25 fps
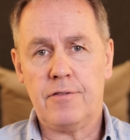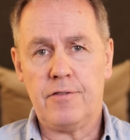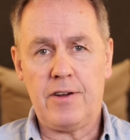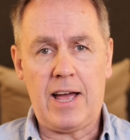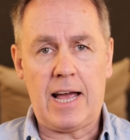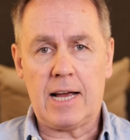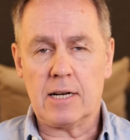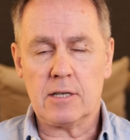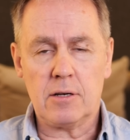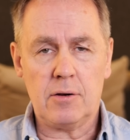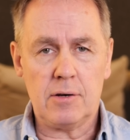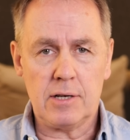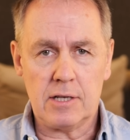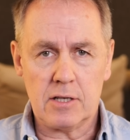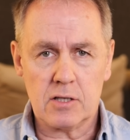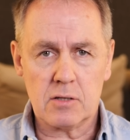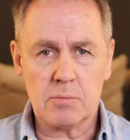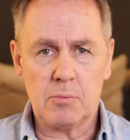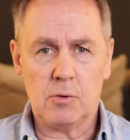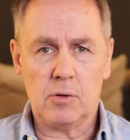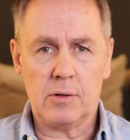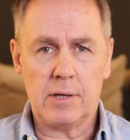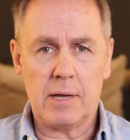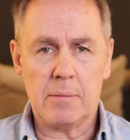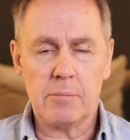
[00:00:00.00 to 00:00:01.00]
fact, only a
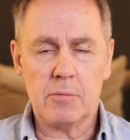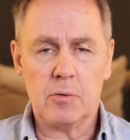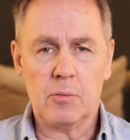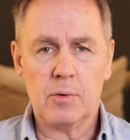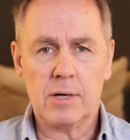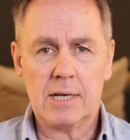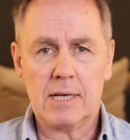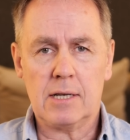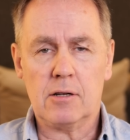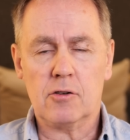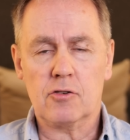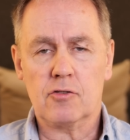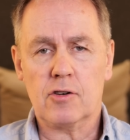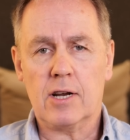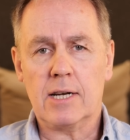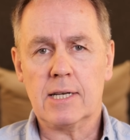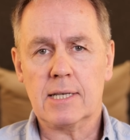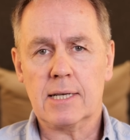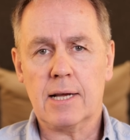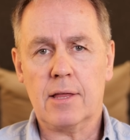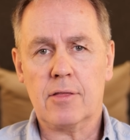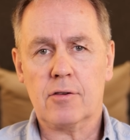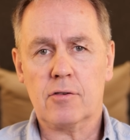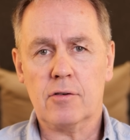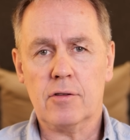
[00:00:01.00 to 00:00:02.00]
small number were killed trying
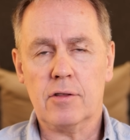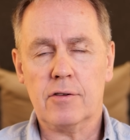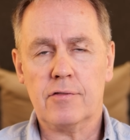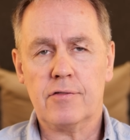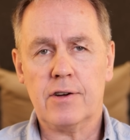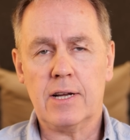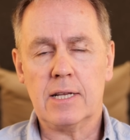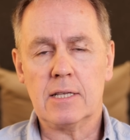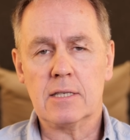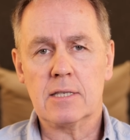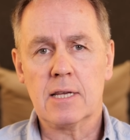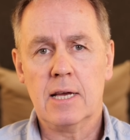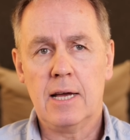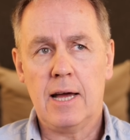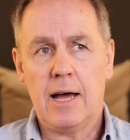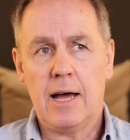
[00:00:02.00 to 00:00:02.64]
to get through the fence.